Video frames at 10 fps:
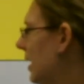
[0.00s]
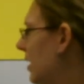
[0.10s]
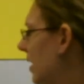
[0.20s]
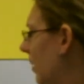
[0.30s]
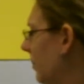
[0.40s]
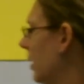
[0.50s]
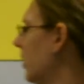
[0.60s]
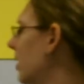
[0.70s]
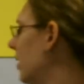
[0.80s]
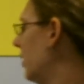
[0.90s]
system.
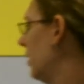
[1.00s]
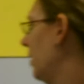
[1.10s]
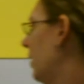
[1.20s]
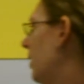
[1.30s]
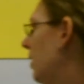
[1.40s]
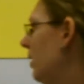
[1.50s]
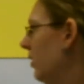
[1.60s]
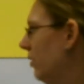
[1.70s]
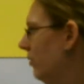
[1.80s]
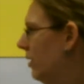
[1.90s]

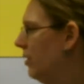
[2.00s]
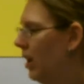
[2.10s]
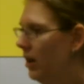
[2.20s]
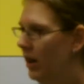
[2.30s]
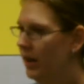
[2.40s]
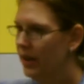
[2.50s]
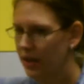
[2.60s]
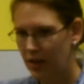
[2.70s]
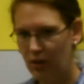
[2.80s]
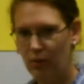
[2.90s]
We draw our
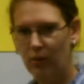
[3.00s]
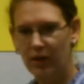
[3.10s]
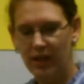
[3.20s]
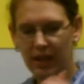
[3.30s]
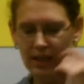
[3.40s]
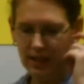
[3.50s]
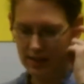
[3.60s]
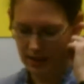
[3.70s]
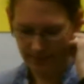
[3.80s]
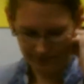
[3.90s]
coordinate
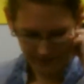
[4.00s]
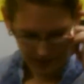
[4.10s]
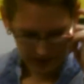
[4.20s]
system.